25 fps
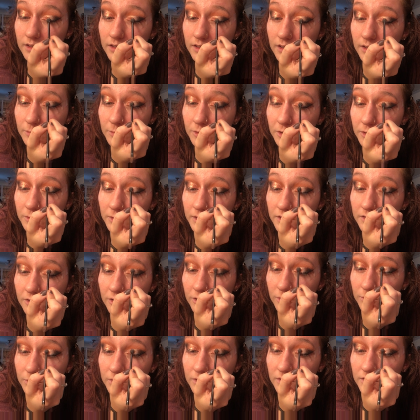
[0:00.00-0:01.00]
I'm always
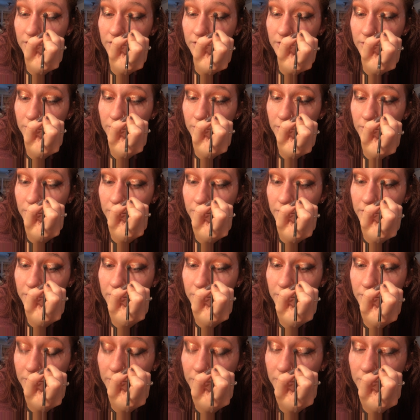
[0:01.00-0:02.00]
open to, you
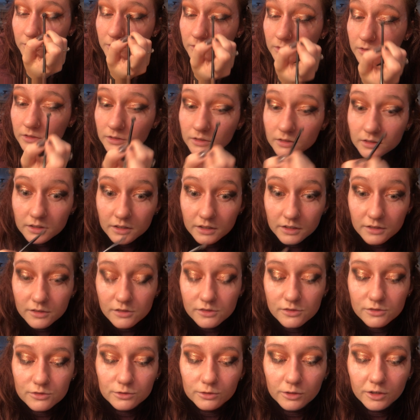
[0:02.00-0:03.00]
know,
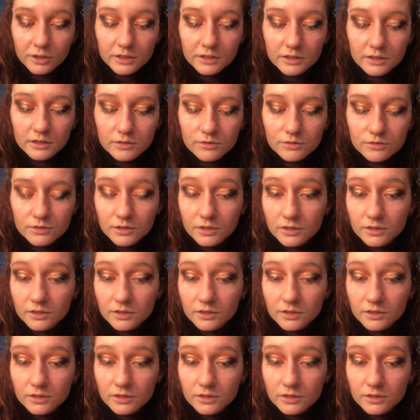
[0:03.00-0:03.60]
constructive